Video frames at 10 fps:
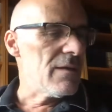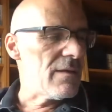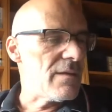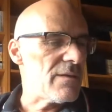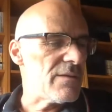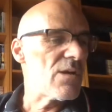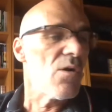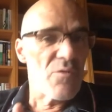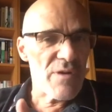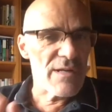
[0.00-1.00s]
uh, the
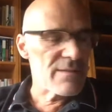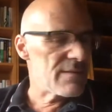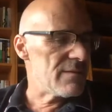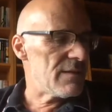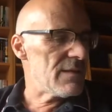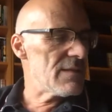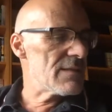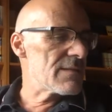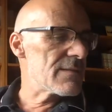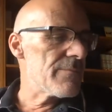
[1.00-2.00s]
Orient, the
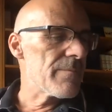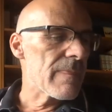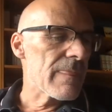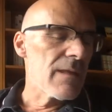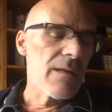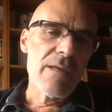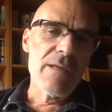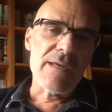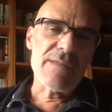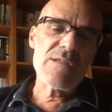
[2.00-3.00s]
East.
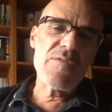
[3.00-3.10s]
It is